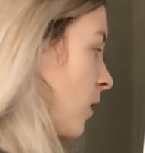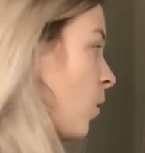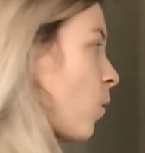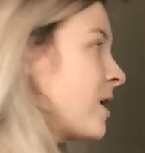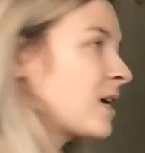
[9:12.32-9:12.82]

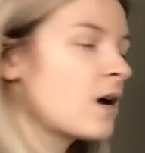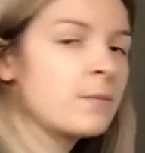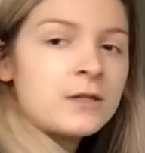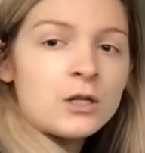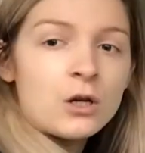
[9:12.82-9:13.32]
when it
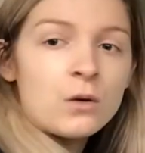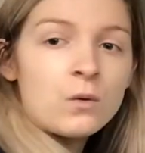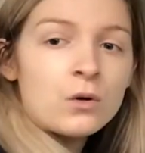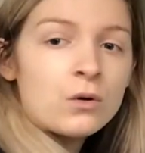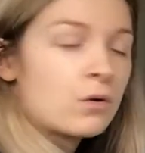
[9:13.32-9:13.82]
comes to,
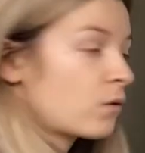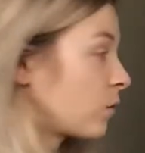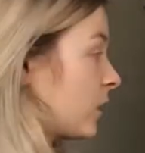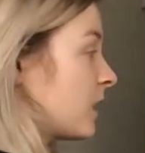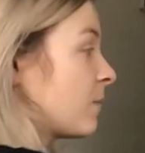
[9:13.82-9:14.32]

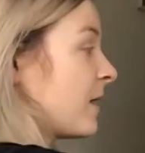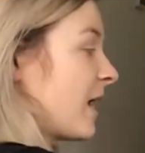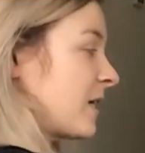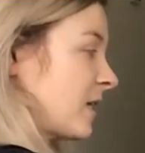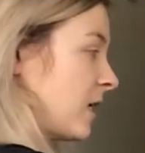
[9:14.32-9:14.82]
these are my
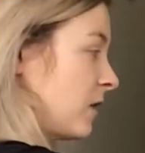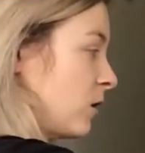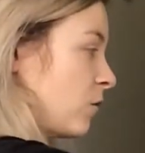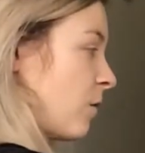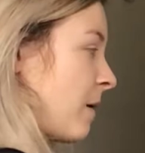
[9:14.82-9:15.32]

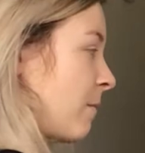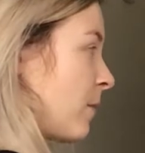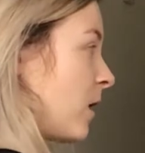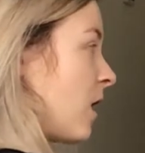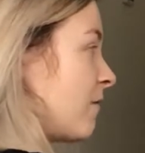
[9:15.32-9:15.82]
addends, remember,
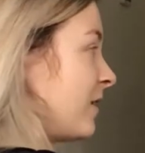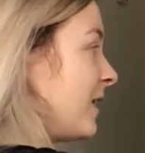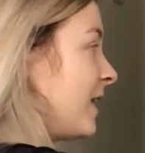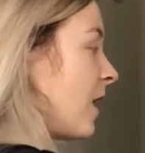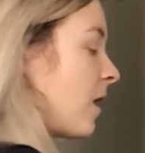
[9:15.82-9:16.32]

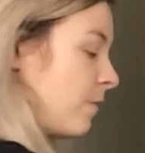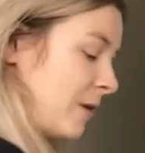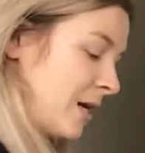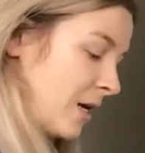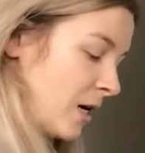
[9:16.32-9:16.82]

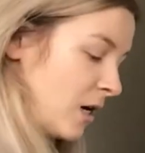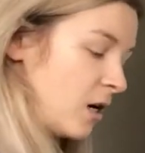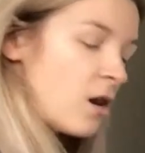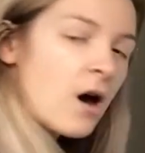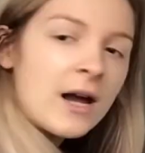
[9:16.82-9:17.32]
I'm
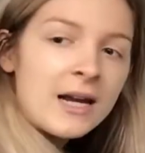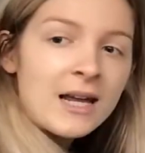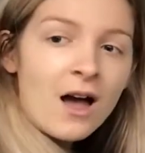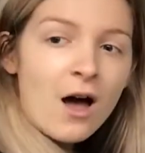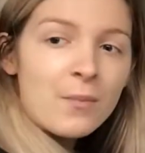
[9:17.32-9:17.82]

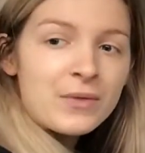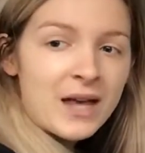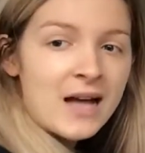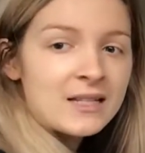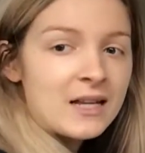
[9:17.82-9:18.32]
lining up the
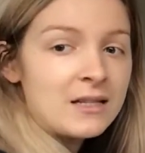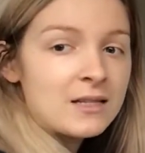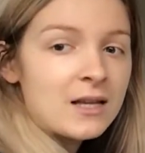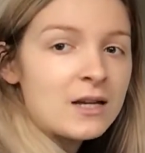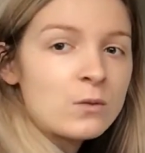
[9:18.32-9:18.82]
addends.
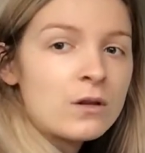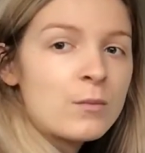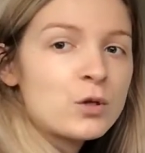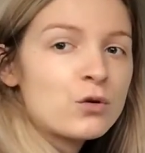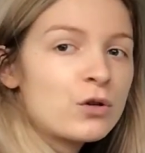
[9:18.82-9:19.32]
That is one of the
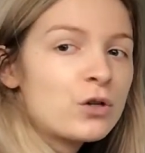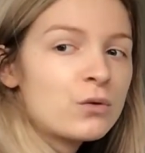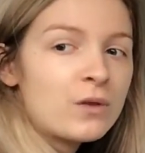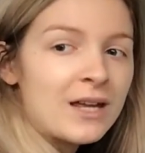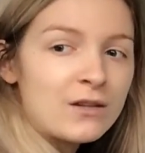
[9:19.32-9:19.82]
most crucial
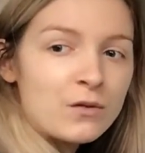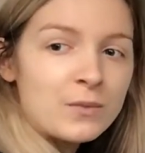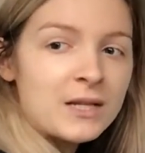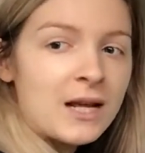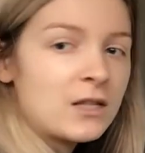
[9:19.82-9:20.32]
things from
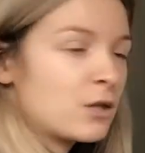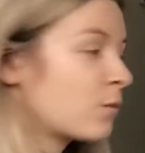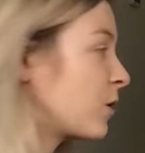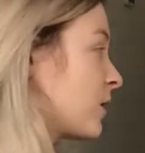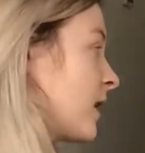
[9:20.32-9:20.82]
today and
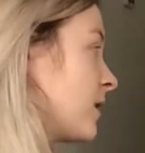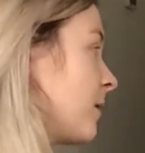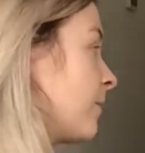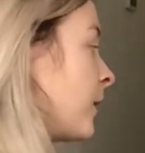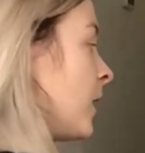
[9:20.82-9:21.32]
tomorrow's
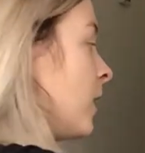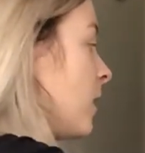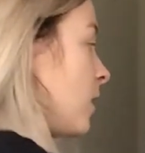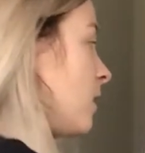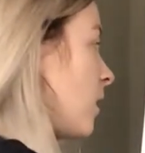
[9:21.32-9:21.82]
lesson,
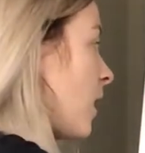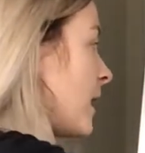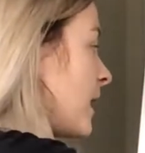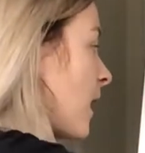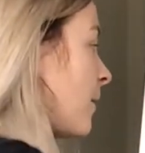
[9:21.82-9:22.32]

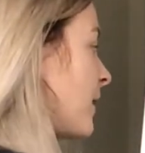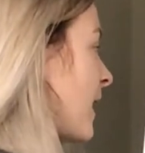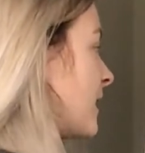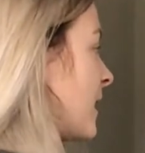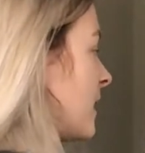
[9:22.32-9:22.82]
lining up the
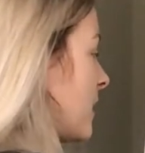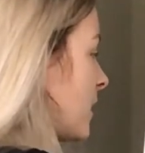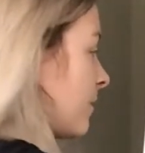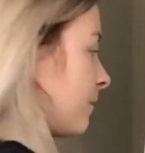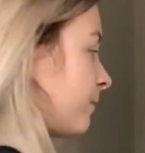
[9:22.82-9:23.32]
addends.